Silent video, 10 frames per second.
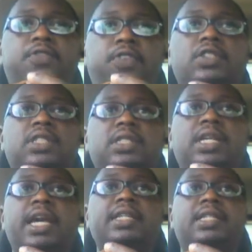first
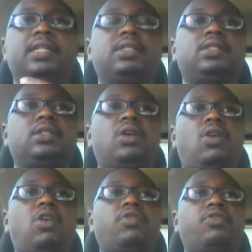stages
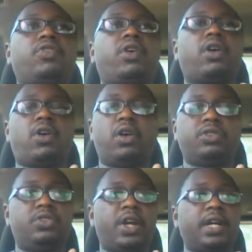of a
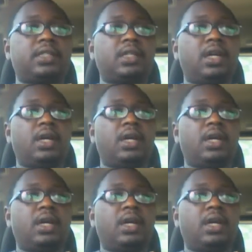contract